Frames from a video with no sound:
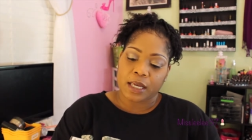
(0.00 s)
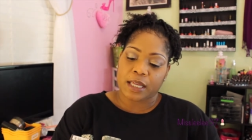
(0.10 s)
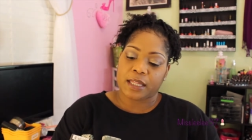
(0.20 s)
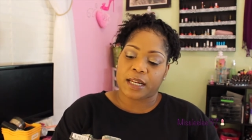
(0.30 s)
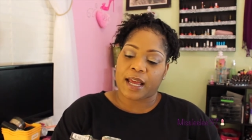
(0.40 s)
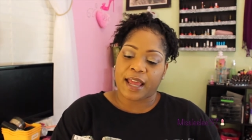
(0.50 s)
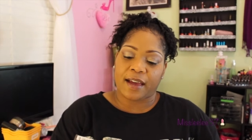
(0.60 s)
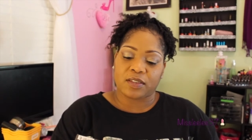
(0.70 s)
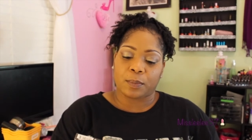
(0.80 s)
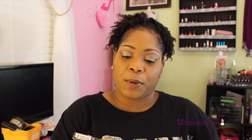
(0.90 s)
And then I
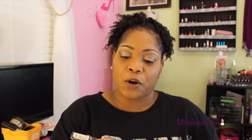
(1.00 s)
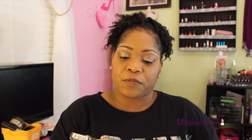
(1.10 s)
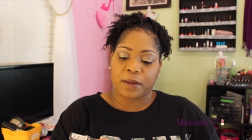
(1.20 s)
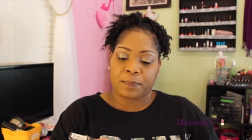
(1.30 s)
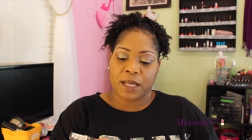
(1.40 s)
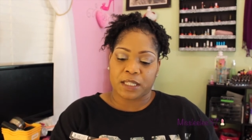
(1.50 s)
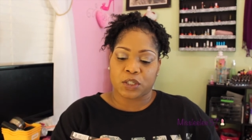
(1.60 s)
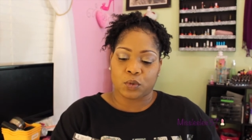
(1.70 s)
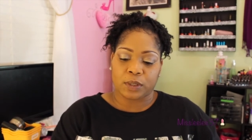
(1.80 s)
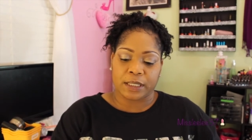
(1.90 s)
have the Perfect
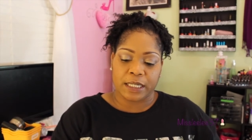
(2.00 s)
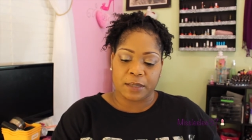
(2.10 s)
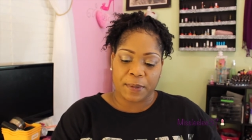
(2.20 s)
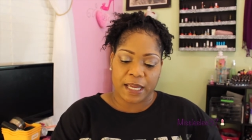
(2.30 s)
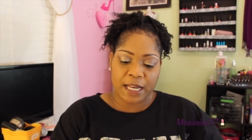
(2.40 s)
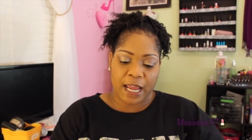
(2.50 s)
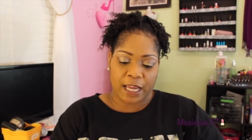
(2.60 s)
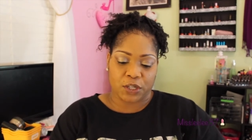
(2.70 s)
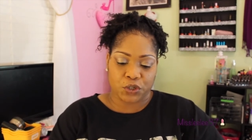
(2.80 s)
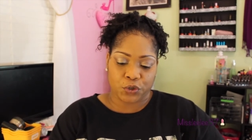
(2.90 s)
Pencil Lip
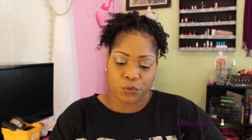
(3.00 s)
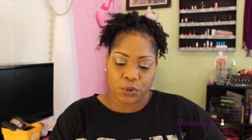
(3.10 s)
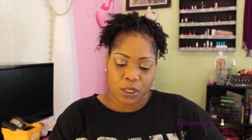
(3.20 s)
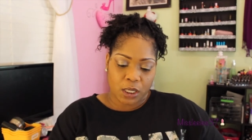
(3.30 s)
Enhancer,